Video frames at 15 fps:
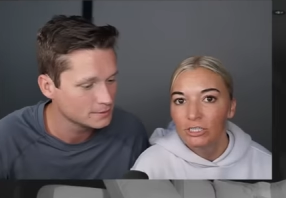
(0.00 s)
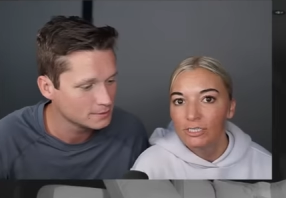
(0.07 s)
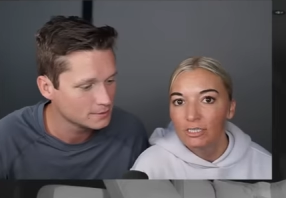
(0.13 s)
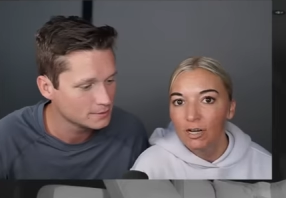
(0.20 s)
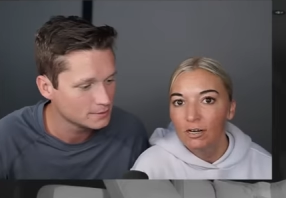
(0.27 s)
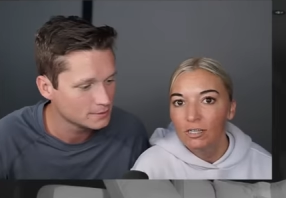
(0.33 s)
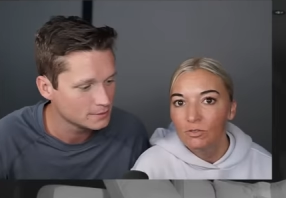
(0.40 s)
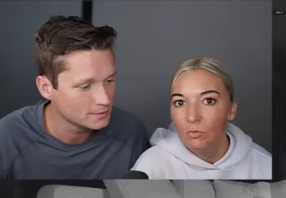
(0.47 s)

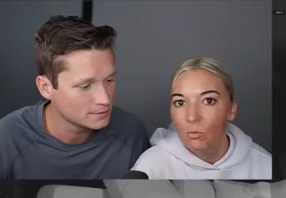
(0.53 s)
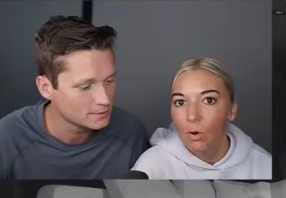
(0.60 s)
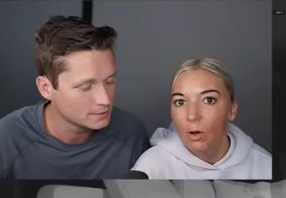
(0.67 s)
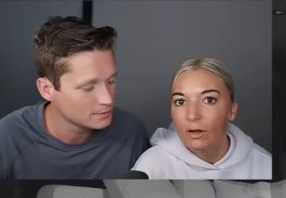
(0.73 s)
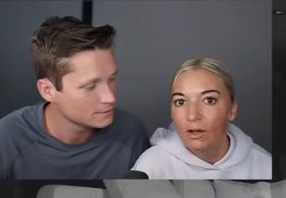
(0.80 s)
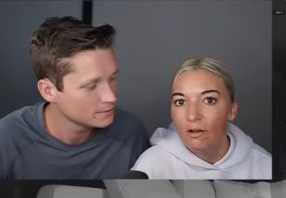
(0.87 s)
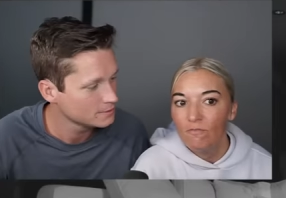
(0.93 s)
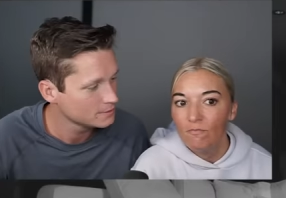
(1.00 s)
Speaker 1: starts
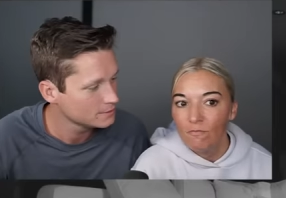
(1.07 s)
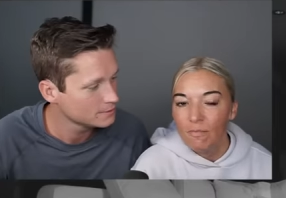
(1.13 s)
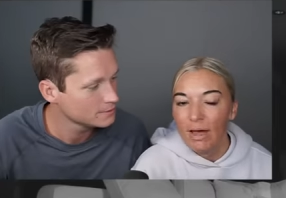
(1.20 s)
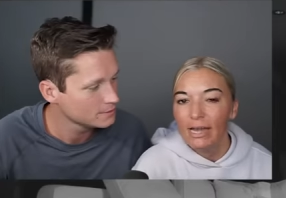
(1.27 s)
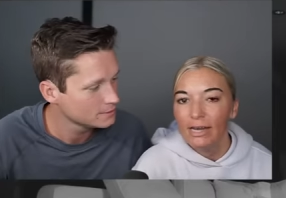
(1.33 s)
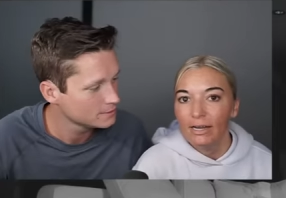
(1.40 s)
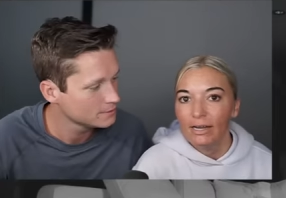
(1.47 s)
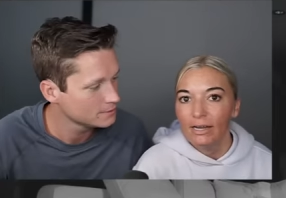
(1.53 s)
one of
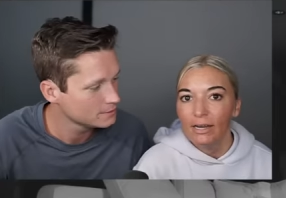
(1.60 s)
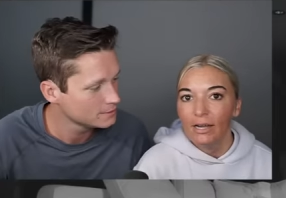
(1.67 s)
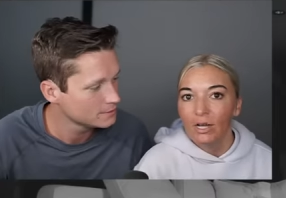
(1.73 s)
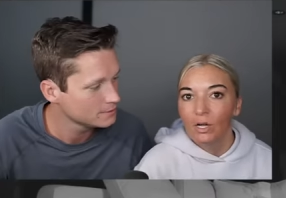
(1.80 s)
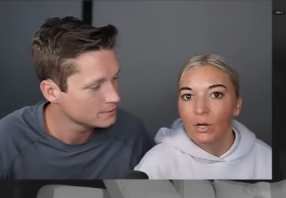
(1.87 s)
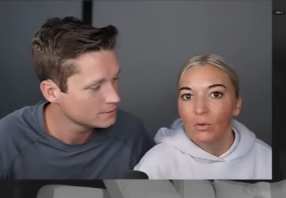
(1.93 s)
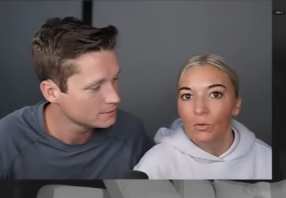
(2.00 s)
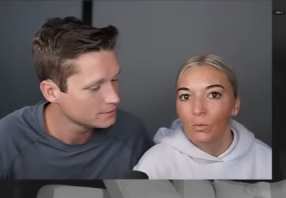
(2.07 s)
many
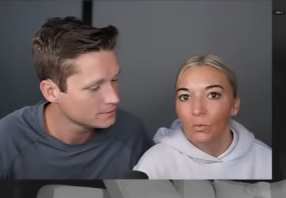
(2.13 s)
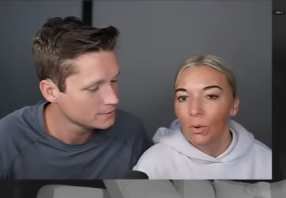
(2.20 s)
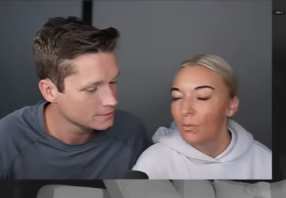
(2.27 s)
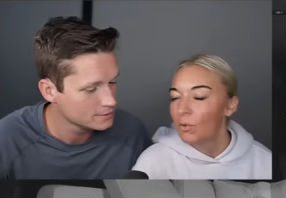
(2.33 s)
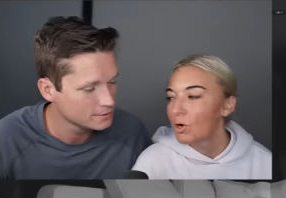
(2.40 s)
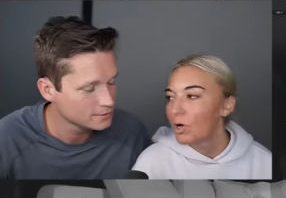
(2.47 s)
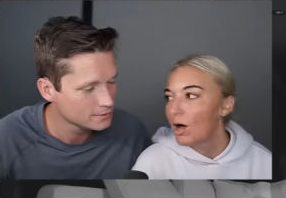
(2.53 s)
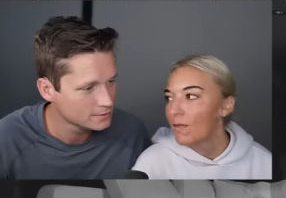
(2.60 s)

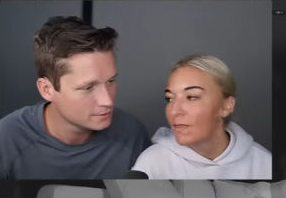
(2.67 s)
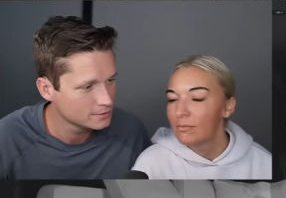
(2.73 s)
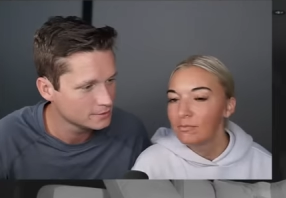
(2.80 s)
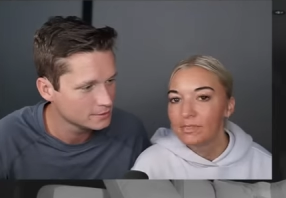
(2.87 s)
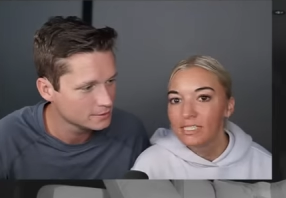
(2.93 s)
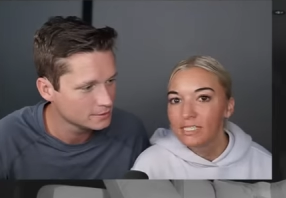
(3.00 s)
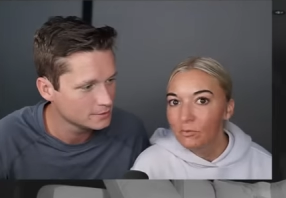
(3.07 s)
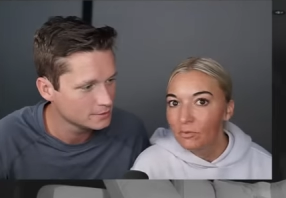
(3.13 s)
we'll call them
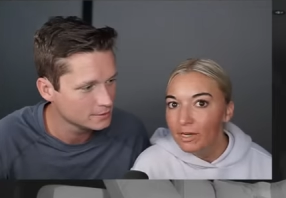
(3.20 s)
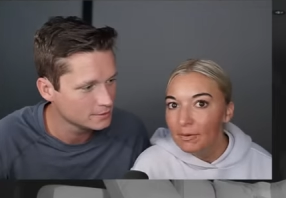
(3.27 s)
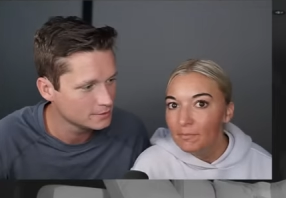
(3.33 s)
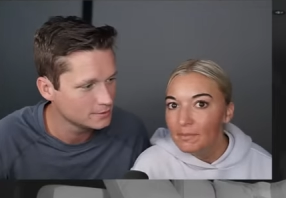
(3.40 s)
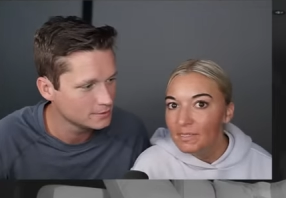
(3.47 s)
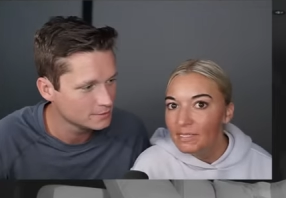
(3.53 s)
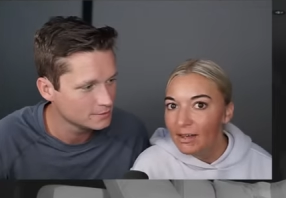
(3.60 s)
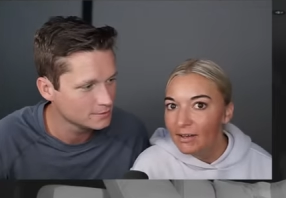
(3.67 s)

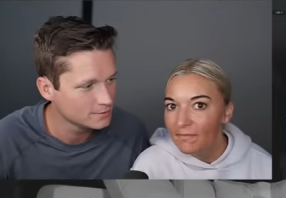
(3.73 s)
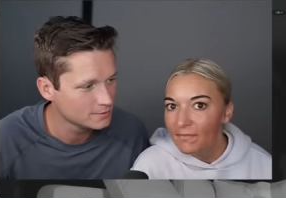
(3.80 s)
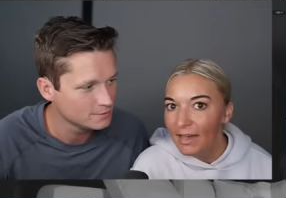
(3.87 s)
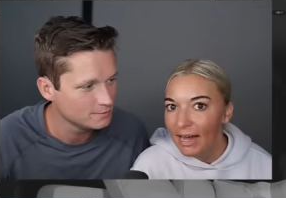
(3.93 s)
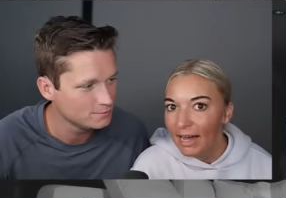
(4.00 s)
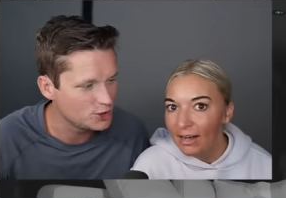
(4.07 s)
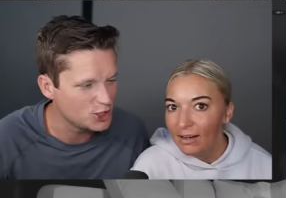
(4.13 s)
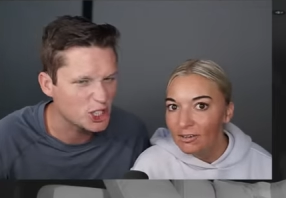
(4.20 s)
sweeps of the
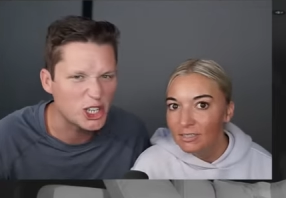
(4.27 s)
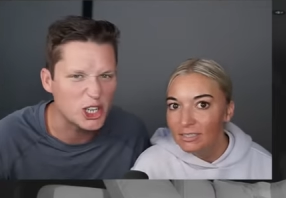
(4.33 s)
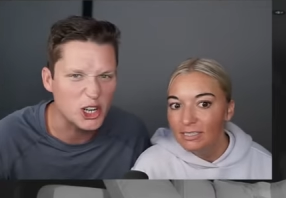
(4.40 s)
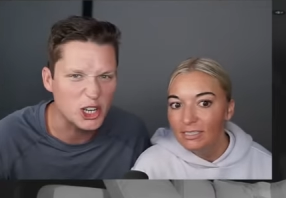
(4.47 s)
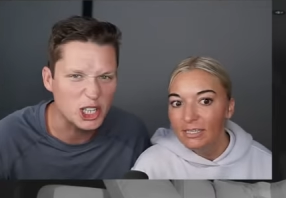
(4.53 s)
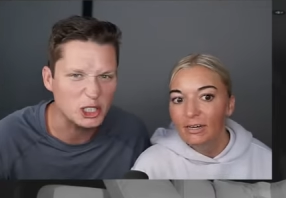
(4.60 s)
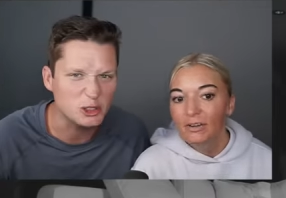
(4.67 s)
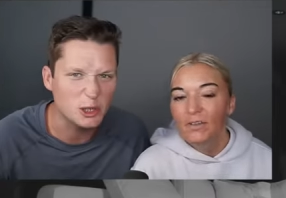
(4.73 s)
house.
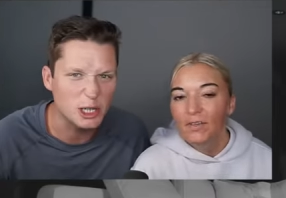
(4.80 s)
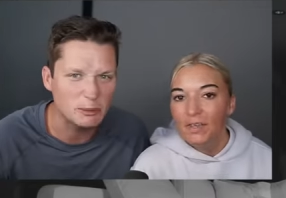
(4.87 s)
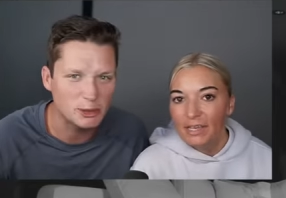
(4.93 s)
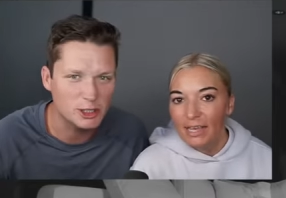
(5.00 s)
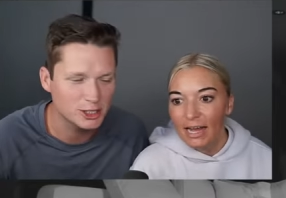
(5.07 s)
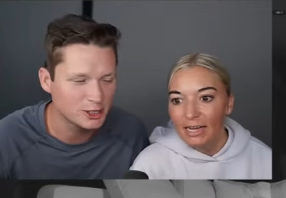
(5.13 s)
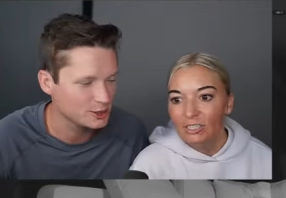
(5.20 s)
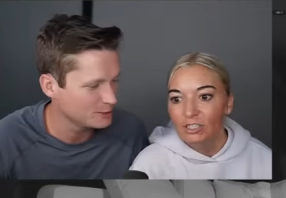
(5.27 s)
Security sweeps.
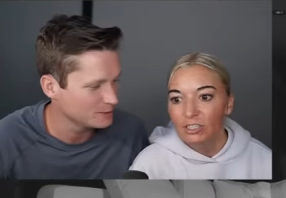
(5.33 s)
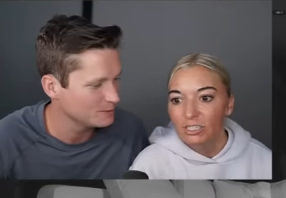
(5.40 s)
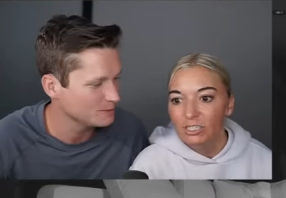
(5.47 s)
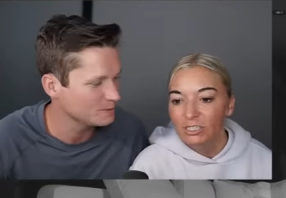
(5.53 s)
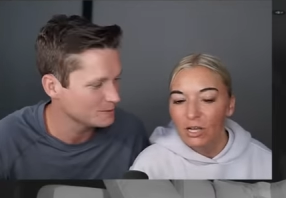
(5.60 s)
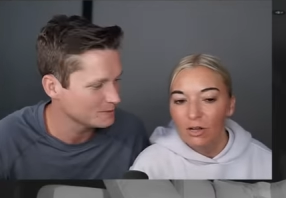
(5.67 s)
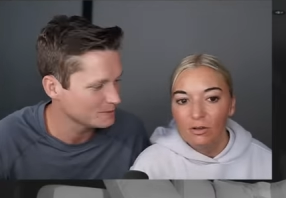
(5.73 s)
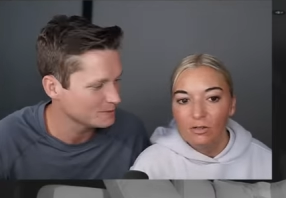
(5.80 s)
Yeah, she
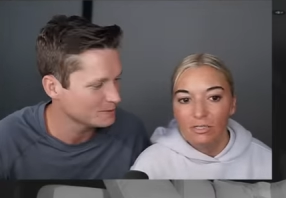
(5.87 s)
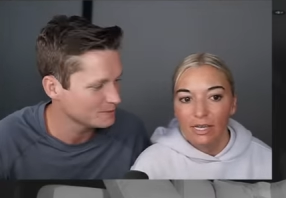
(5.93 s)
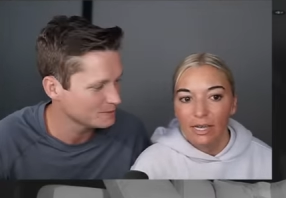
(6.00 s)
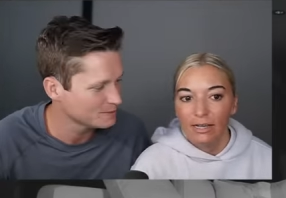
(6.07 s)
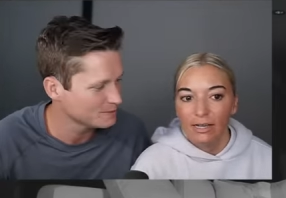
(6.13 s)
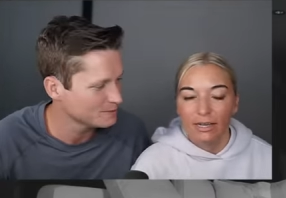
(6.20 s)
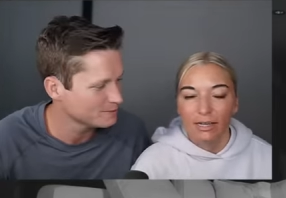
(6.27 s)
just goes like